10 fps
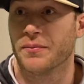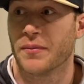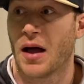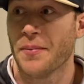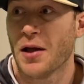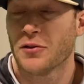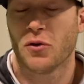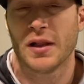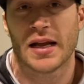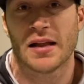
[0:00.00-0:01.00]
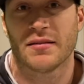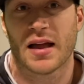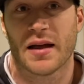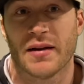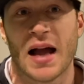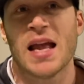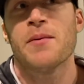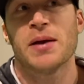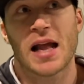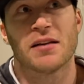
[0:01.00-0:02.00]
I'm not totally against that. I
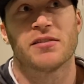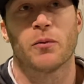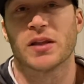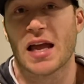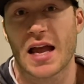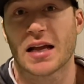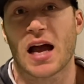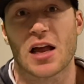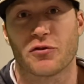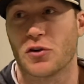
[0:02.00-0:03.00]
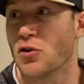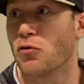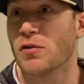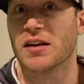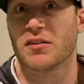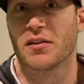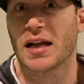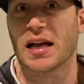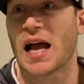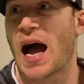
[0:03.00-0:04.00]
am against it when they hit guys for no reason.
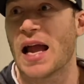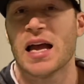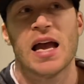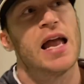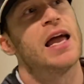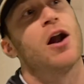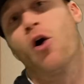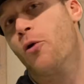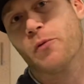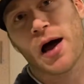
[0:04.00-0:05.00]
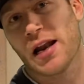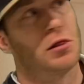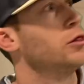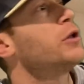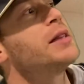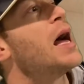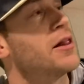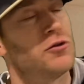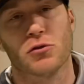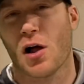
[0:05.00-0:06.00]
Like a guy hit a home run and looked at
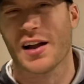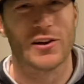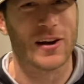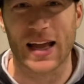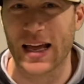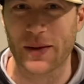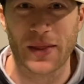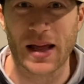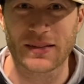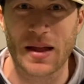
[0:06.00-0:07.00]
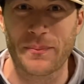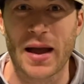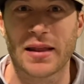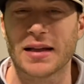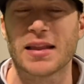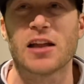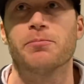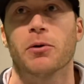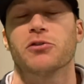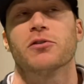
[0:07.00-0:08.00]
it too long, and you're going to hit him the next at bat. Like, that's
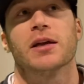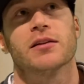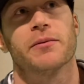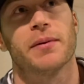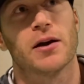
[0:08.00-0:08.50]
bush league to me,